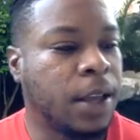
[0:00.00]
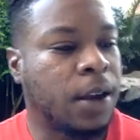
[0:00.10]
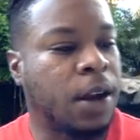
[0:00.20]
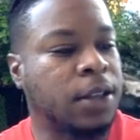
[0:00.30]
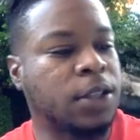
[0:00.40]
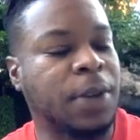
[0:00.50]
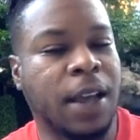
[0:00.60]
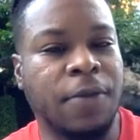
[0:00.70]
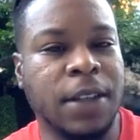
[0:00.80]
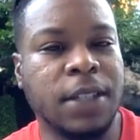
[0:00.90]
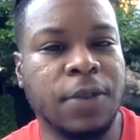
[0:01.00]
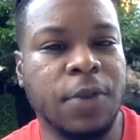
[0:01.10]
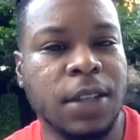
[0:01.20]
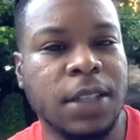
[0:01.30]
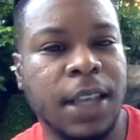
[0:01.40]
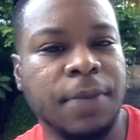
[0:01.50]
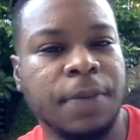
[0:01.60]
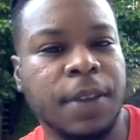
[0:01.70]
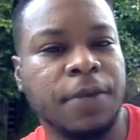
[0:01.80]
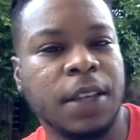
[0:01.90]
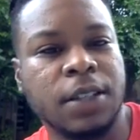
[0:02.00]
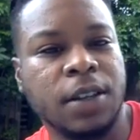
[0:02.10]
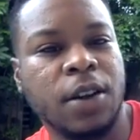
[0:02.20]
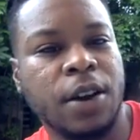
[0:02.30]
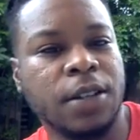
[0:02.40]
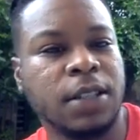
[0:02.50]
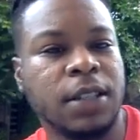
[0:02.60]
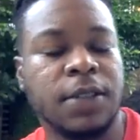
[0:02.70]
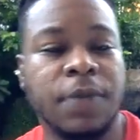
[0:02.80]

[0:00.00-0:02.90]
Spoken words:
All right, so we got investing in real estate, investing in currencies,